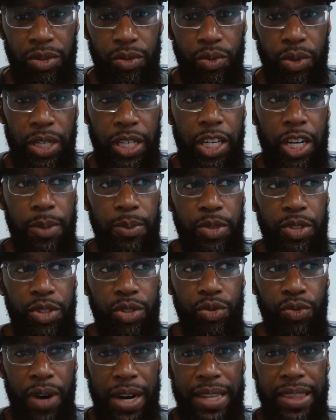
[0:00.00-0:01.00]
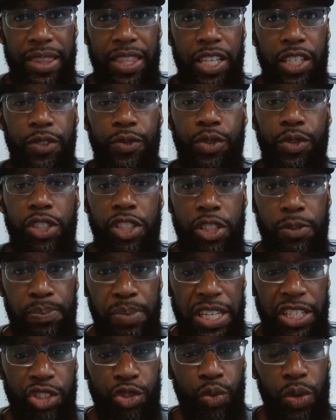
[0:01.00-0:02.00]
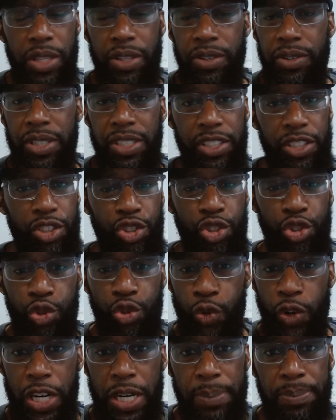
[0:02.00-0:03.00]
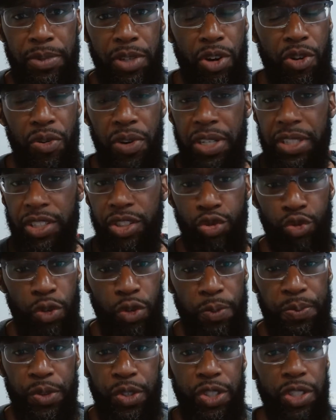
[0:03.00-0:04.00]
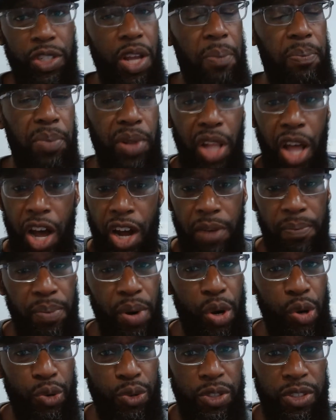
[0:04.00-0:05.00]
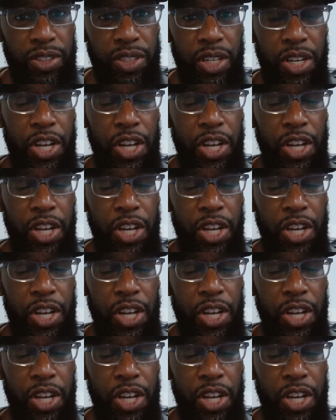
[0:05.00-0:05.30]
when it comes to writing things for speech, whether there's a script or a description, a blog post.